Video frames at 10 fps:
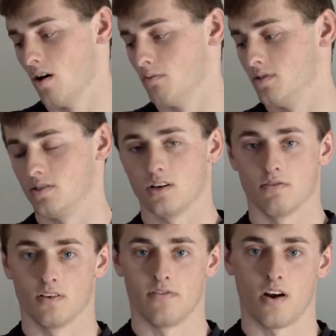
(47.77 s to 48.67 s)
It's just of
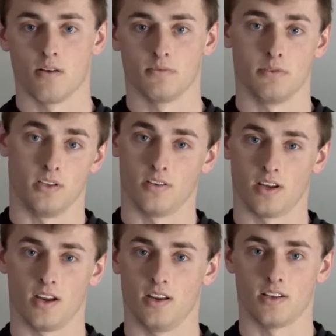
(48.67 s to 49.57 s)
our farm, so we can look
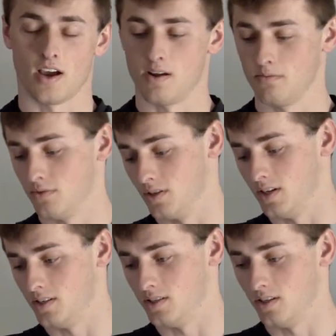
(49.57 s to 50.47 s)
at it anytime.
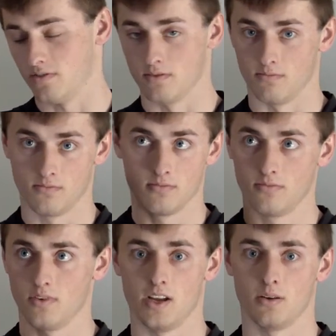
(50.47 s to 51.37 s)
Really easy from
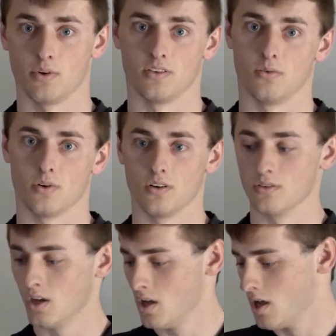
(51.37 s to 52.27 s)
anywhere in the world.
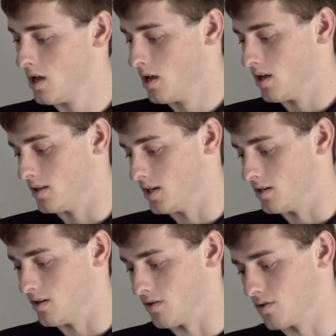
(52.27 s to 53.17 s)
And then
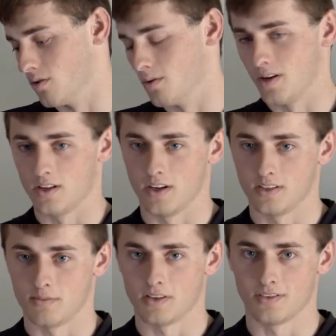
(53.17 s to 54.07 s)
another cool one I like
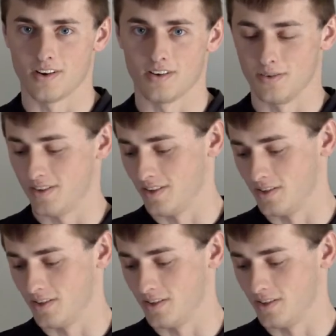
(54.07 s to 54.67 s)
to mess around with